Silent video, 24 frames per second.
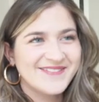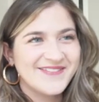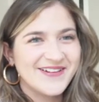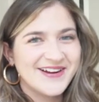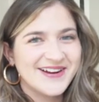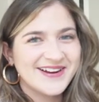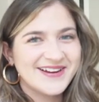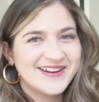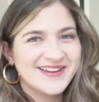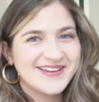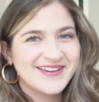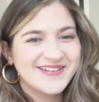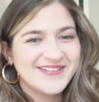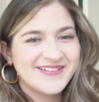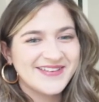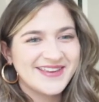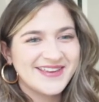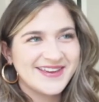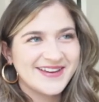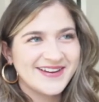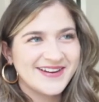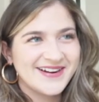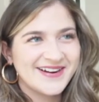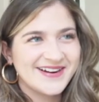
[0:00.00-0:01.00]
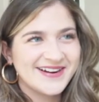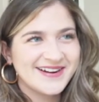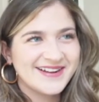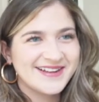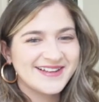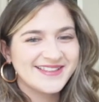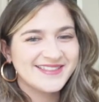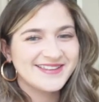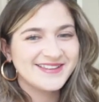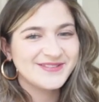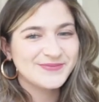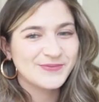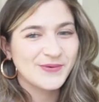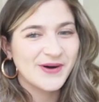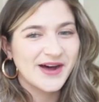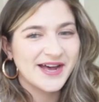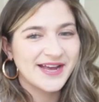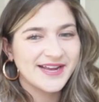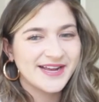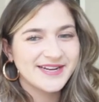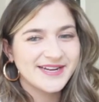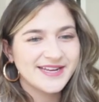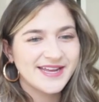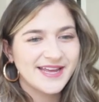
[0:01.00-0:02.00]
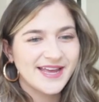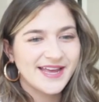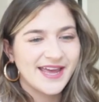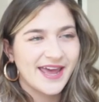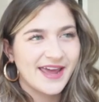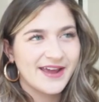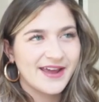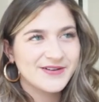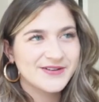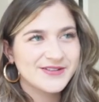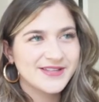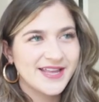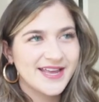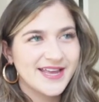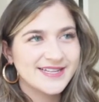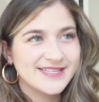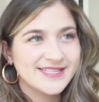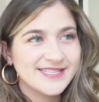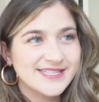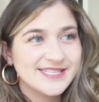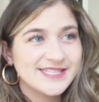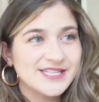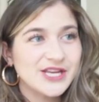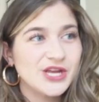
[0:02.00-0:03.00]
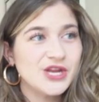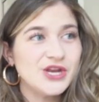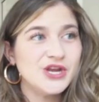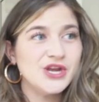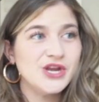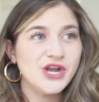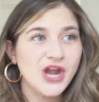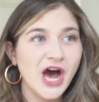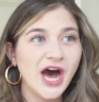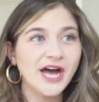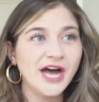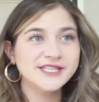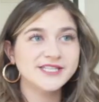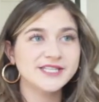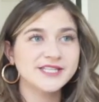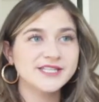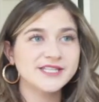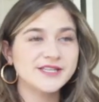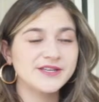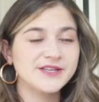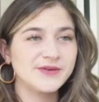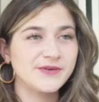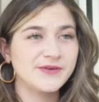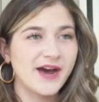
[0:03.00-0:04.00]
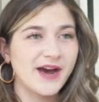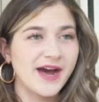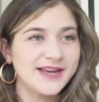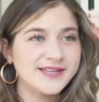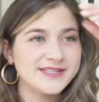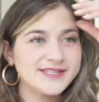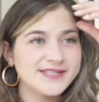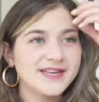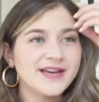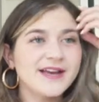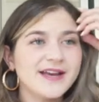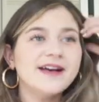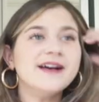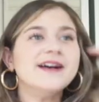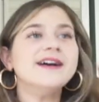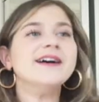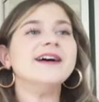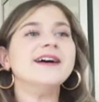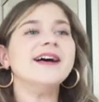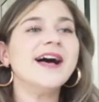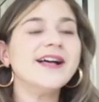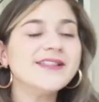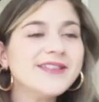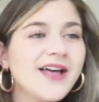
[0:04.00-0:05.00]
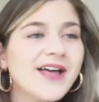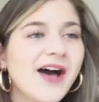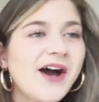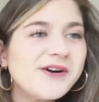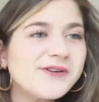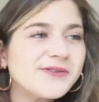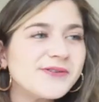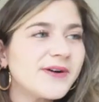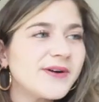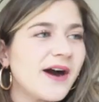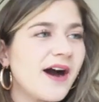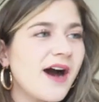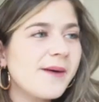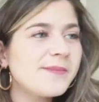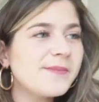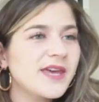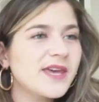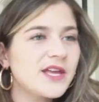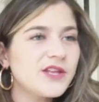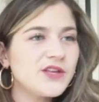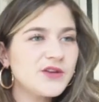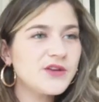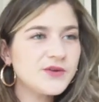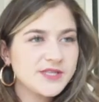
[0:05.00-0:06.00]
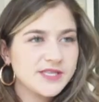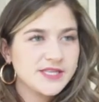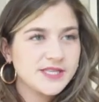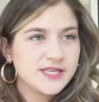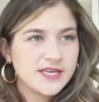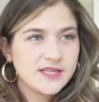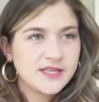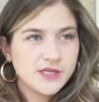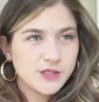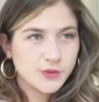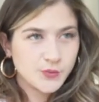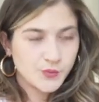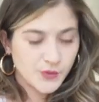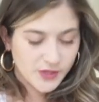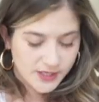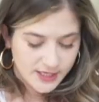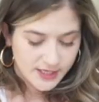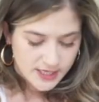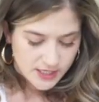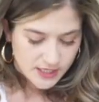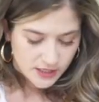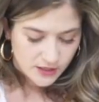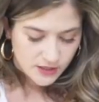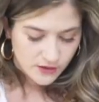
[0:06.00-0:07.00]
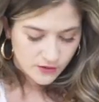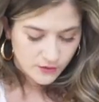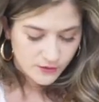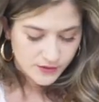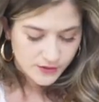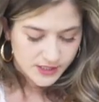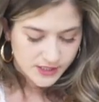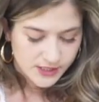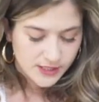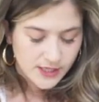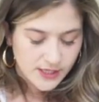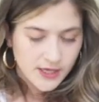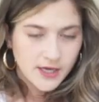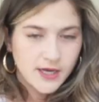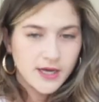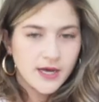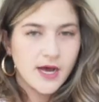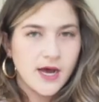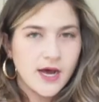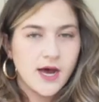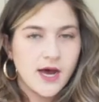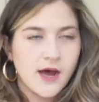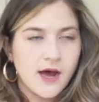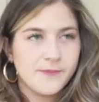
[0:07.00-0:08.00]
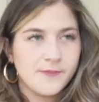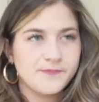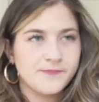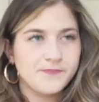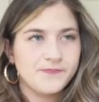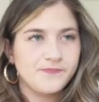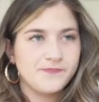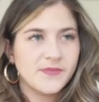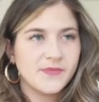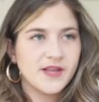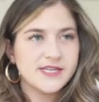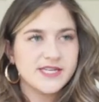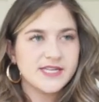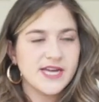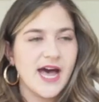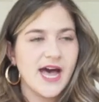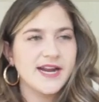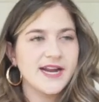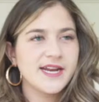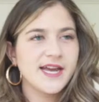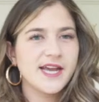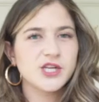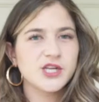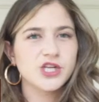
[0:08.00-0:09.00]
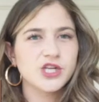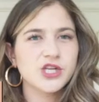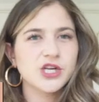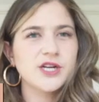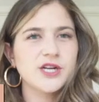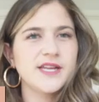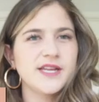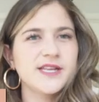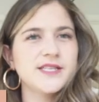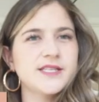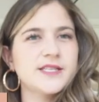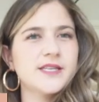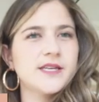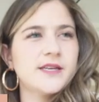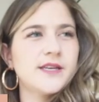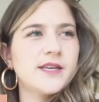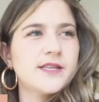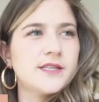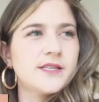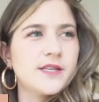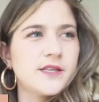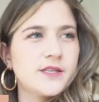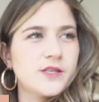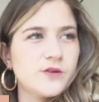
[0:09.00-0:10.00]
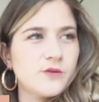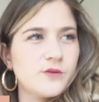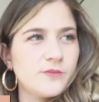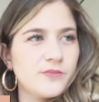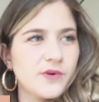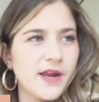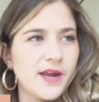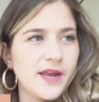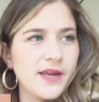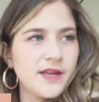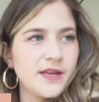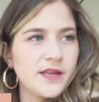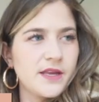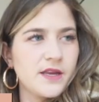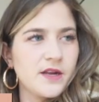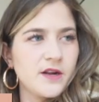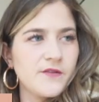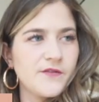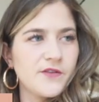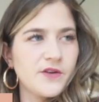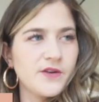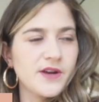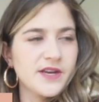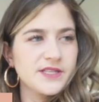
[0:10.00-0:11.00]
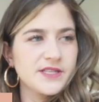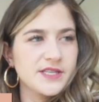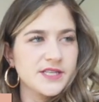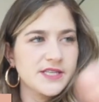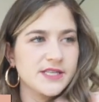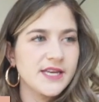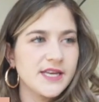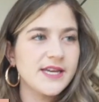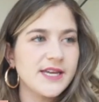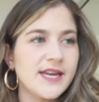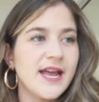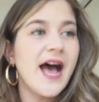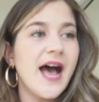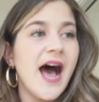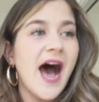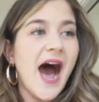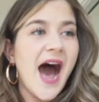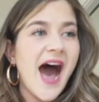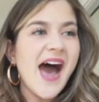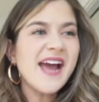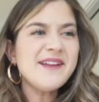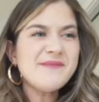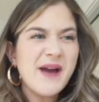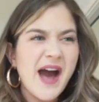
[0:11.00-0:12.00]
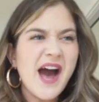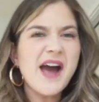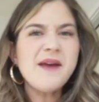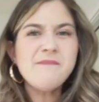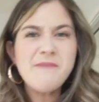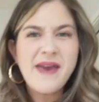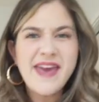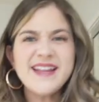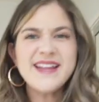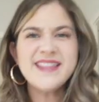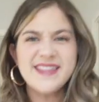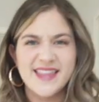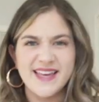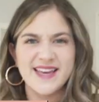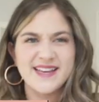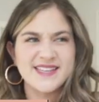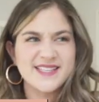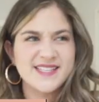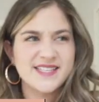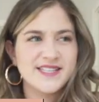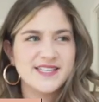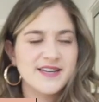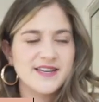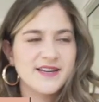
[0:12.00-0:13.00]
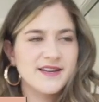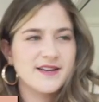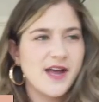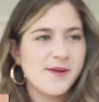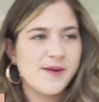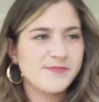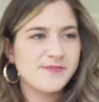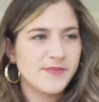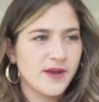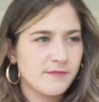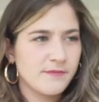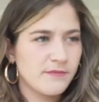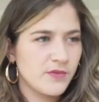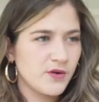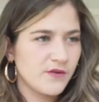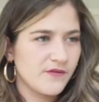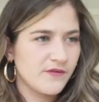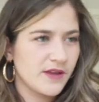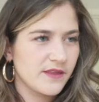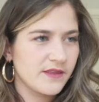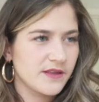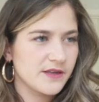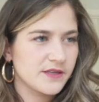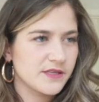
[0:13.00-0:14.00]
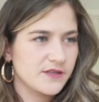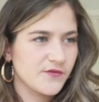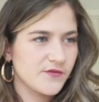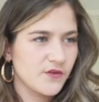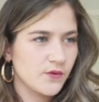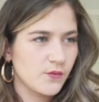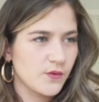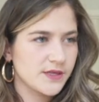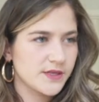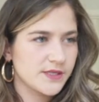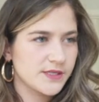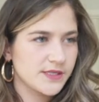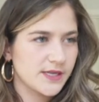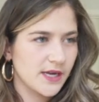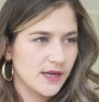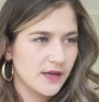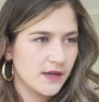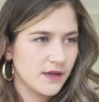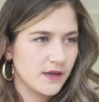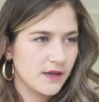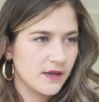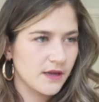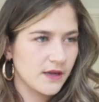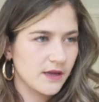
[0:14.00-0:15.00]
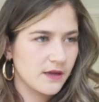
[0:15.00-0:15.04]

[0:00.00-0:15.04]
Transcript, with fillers: we're gonna go here. This wide angle lens is nuts, you guys. Hello. Can you see this really cute tie-dye shirt? Is it too bright here for you guys to see it? I made this. I'm moving this for 1 second.